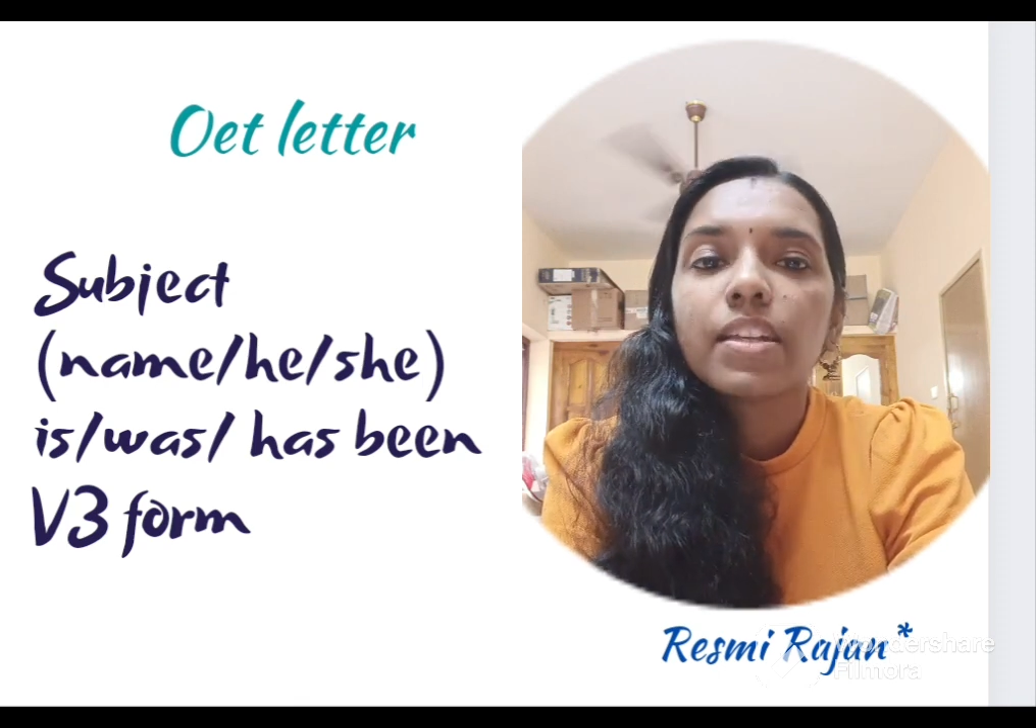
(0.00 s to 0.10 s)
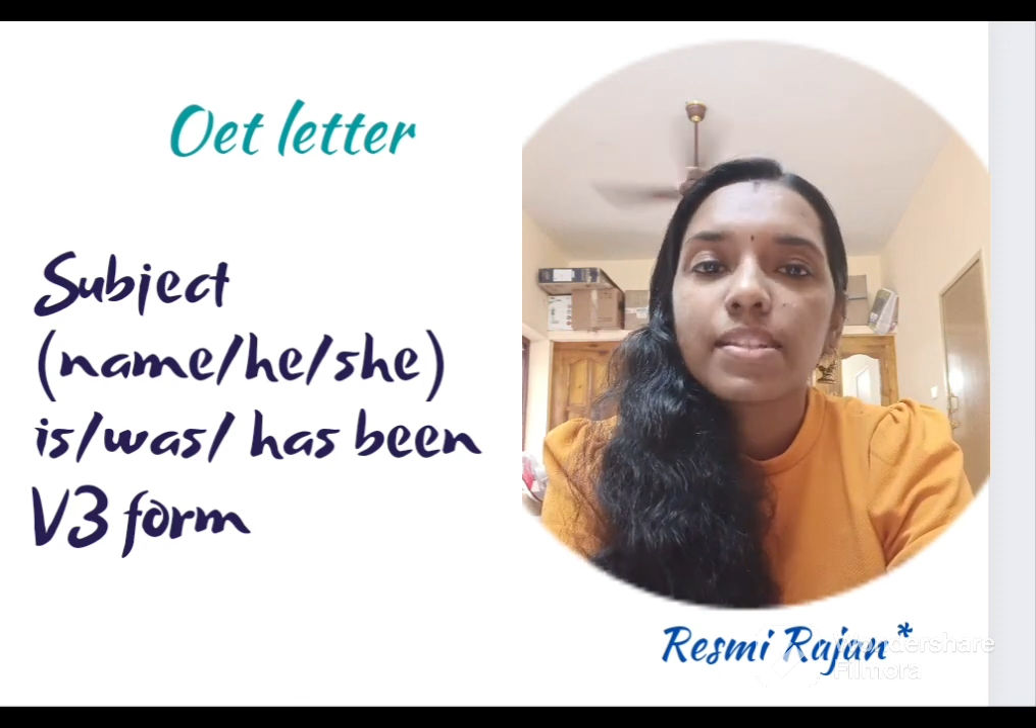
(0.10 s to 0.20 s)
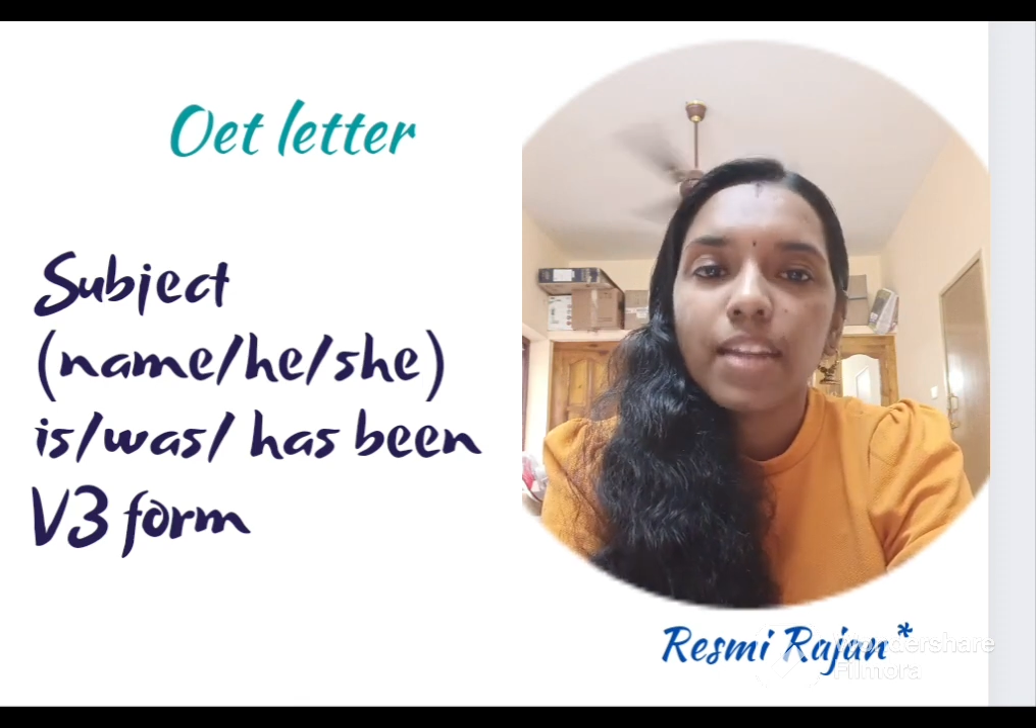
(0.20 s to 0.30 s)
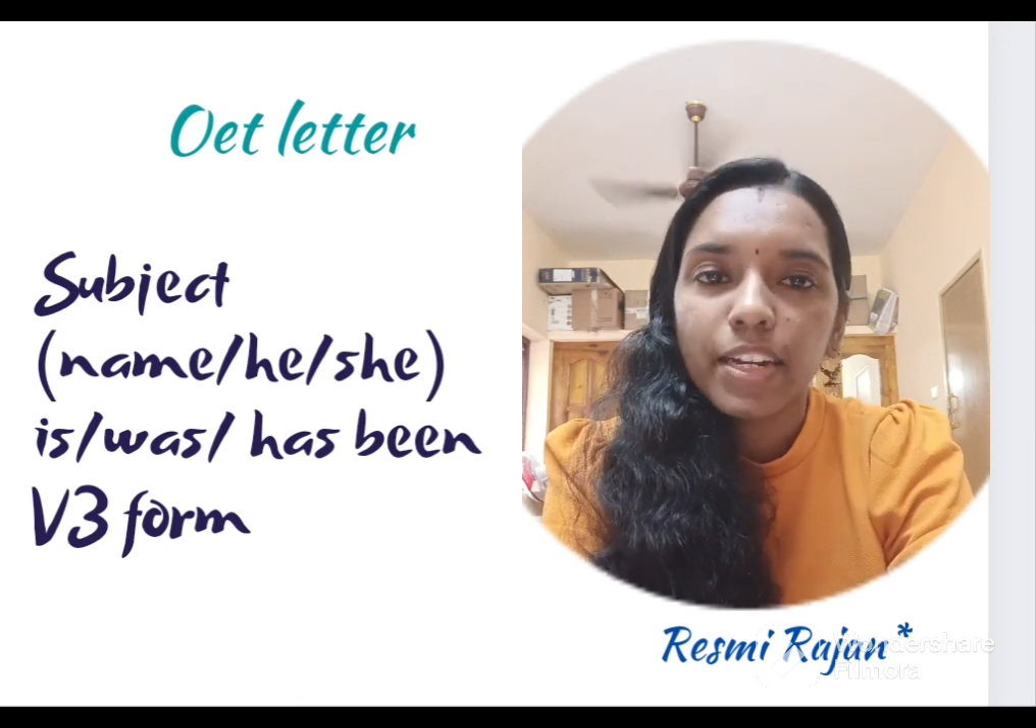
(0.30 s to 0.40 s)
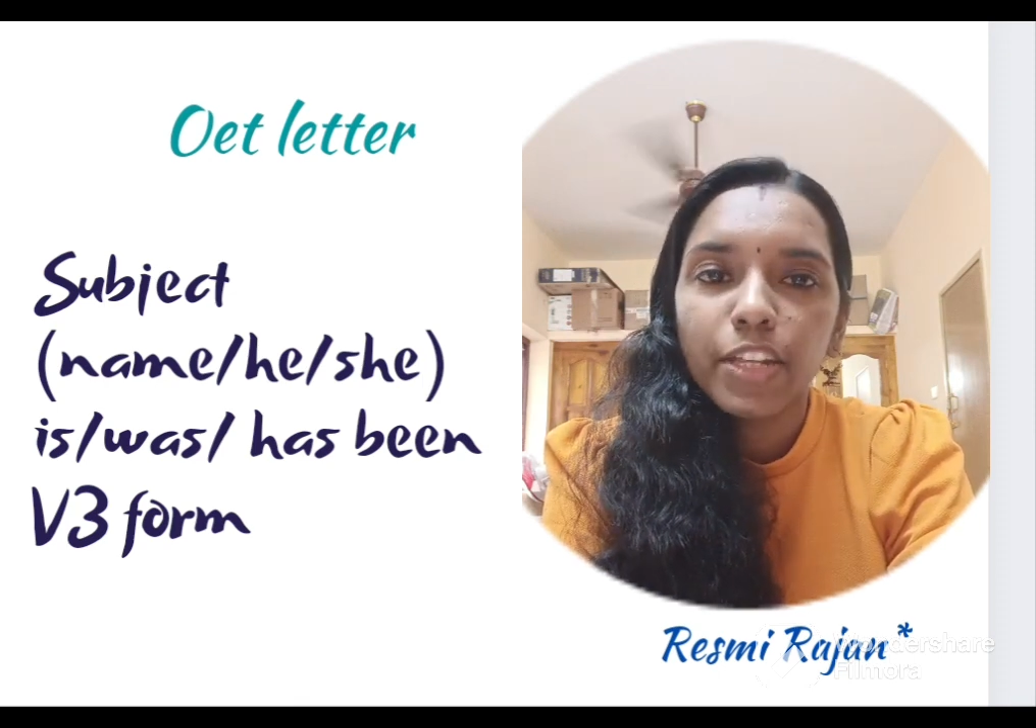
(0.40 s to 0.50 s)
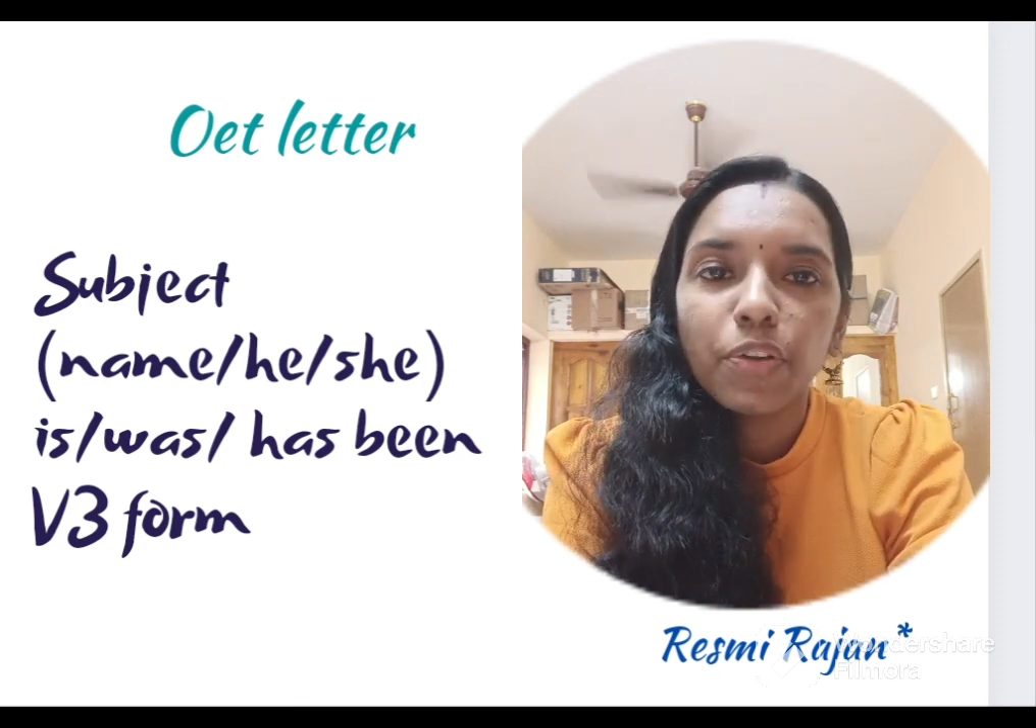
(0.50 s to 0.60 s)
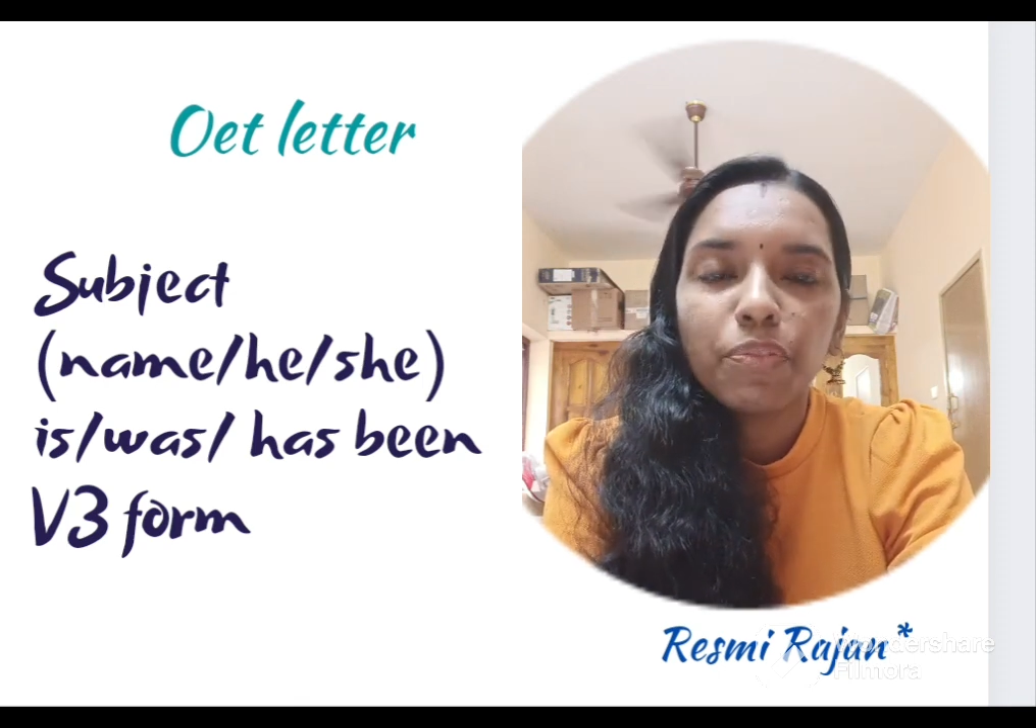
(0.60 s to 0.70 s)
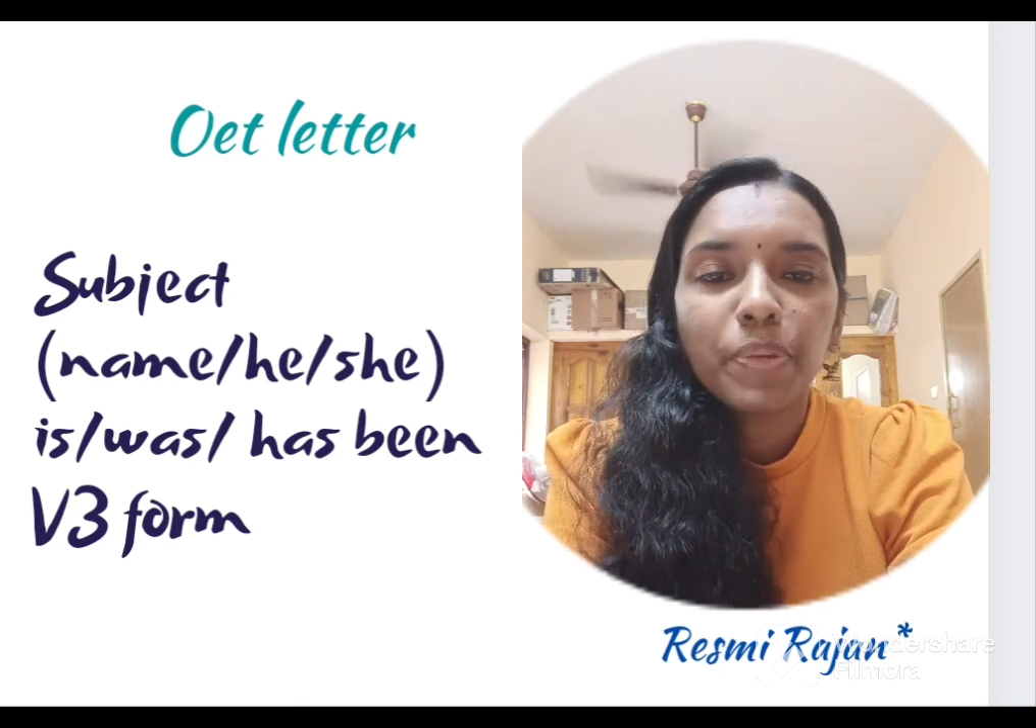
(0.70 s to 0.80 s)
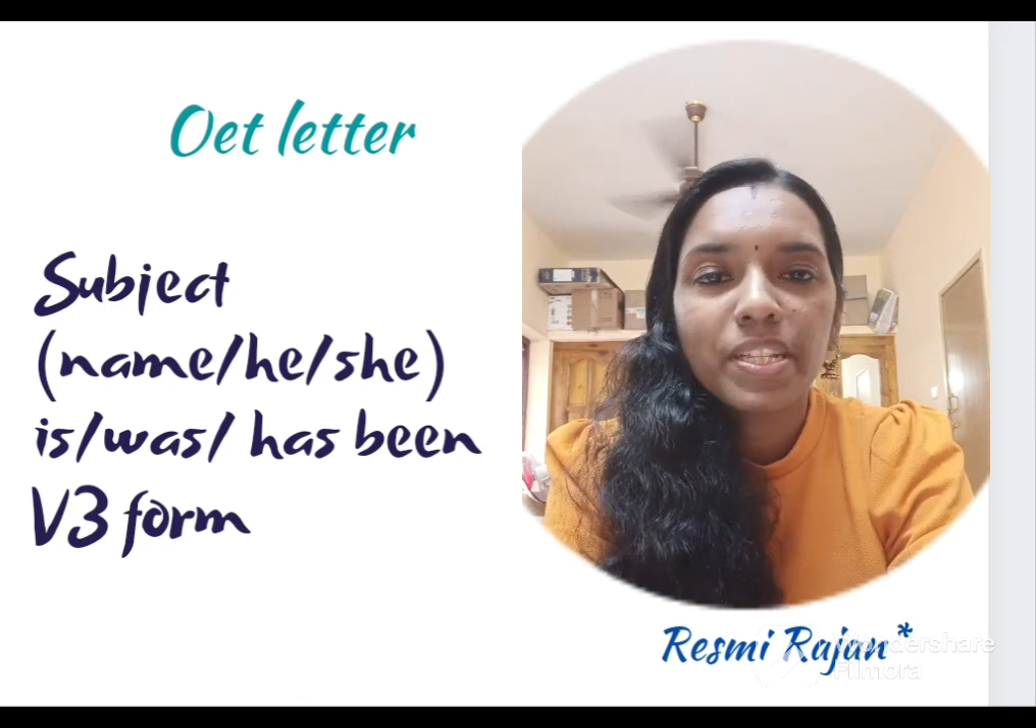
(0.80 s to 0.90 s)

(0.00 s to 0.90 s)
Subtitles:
starting of